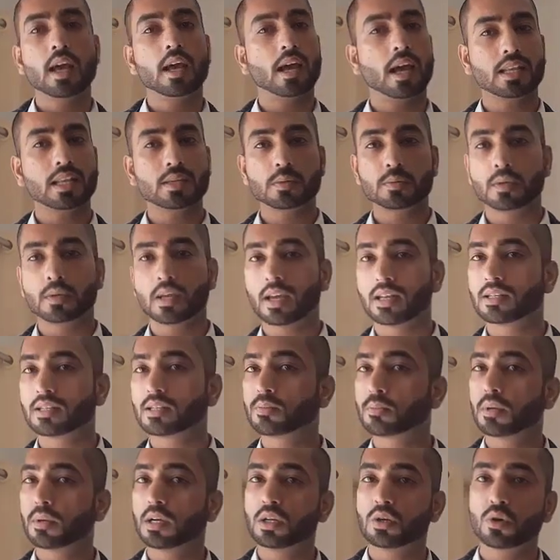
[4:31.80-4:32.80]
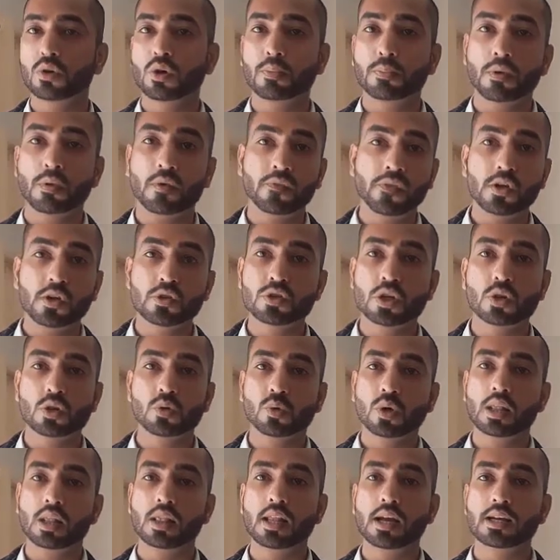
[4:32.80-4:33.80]
As for your profession, you
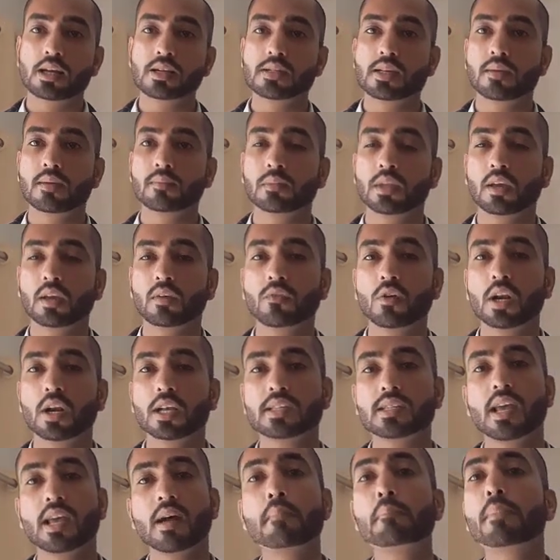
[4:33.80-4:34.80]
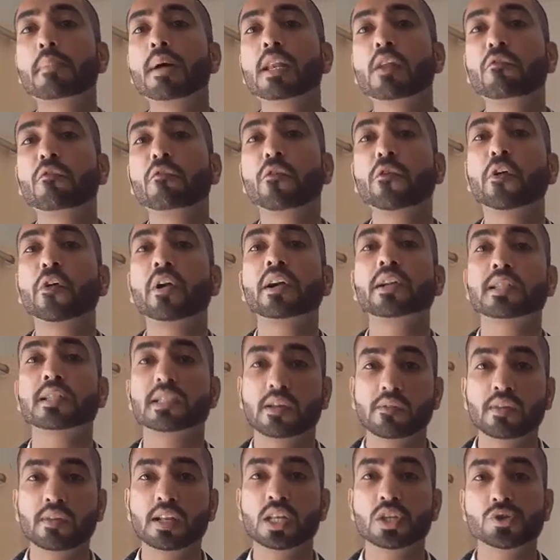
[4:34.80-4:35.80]
can learn something. For example, if you are a
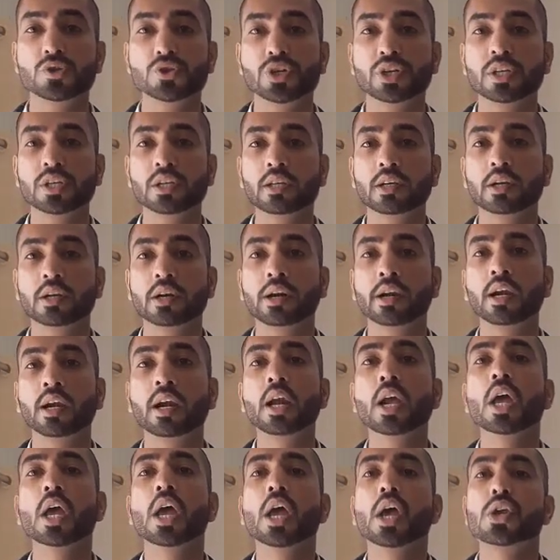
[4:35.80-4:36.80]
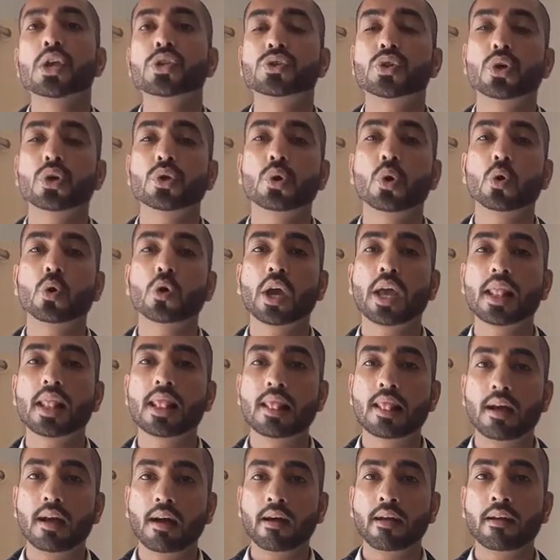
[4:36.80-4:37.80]
civil engineer, so you
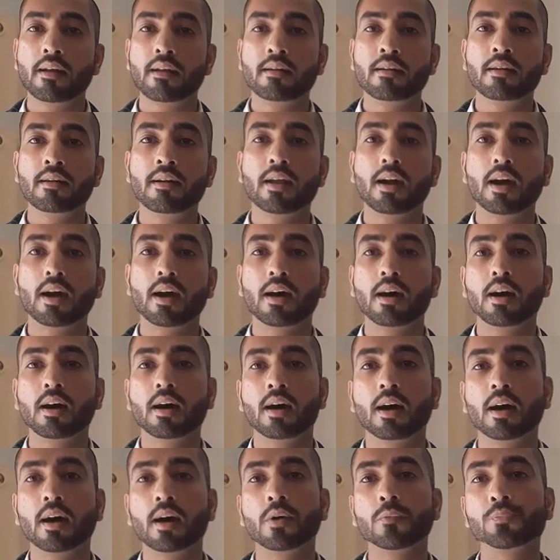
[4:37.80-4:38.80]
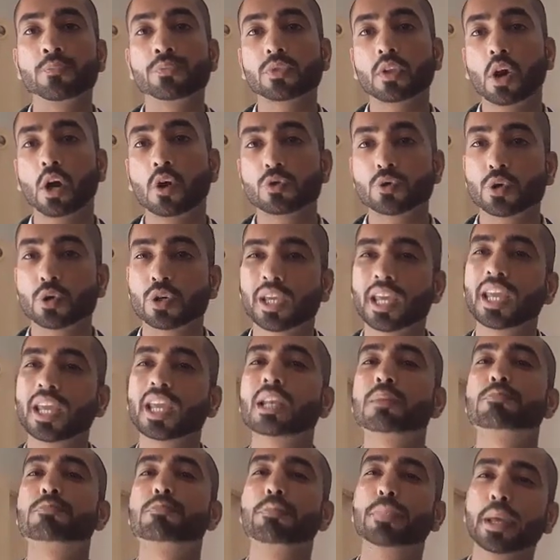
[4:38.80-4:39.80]
can learn
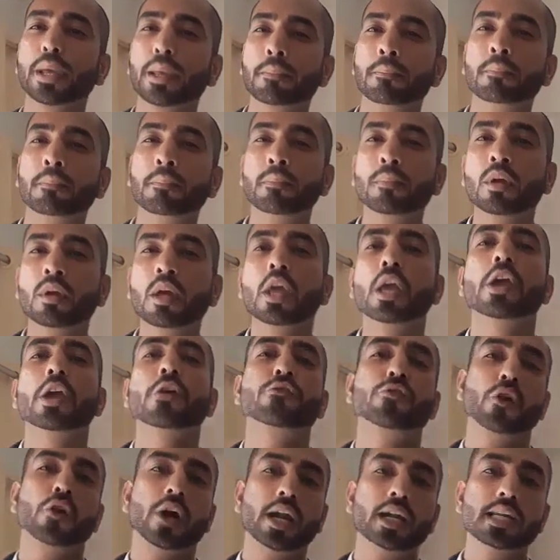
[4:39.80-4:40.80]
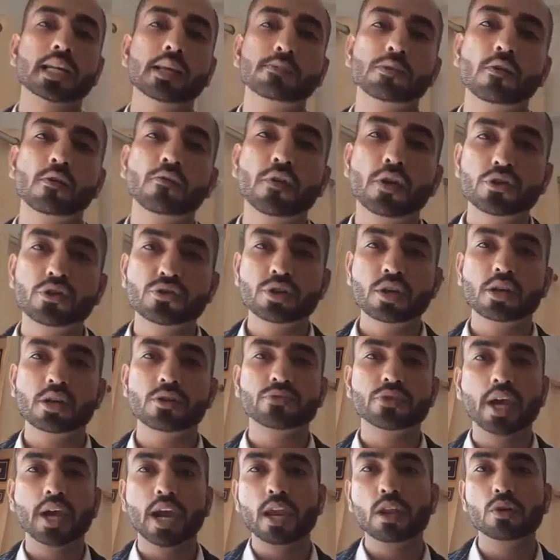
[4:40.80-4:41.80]
AutoCAD, BIM. If you're IT professional,
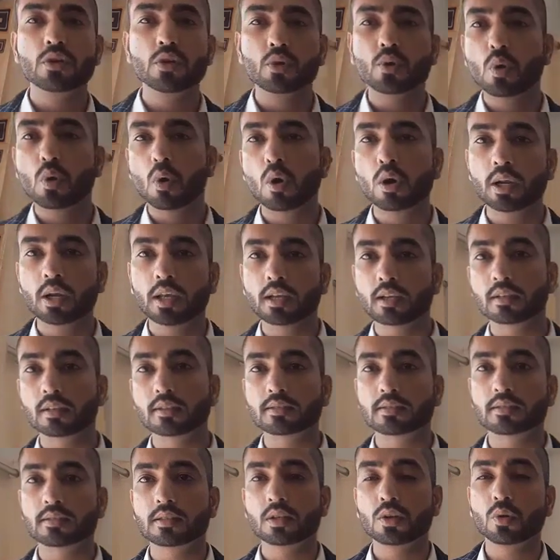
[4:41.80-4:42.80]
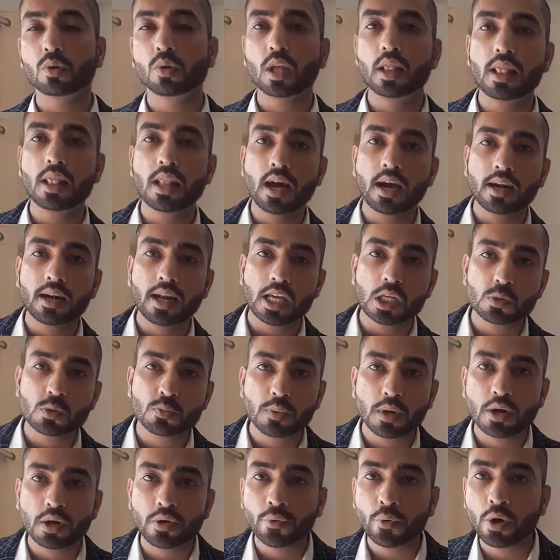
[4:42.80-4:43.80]
try new codings. You can learn as
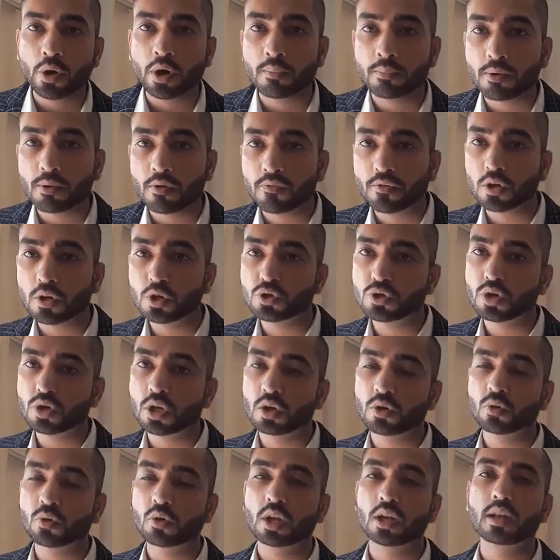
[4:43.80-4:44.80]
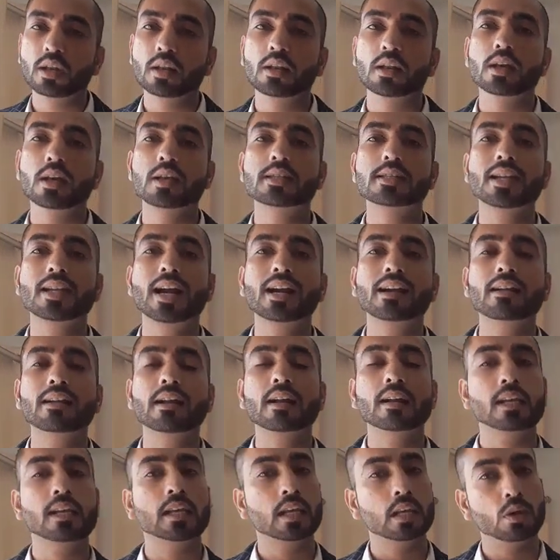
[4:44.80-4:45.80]
per your profession. You can start
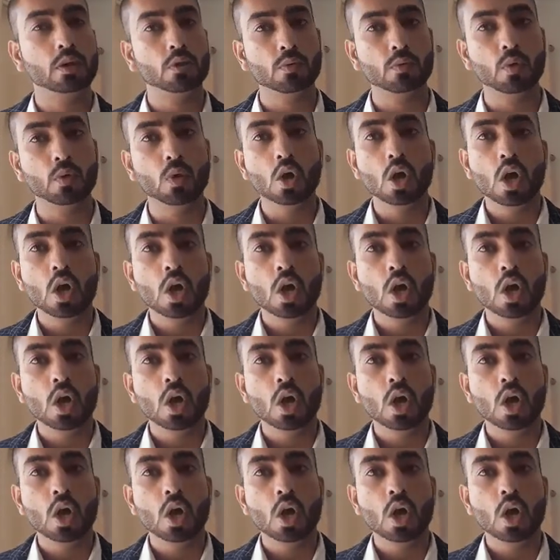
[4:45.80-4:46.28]
learning a new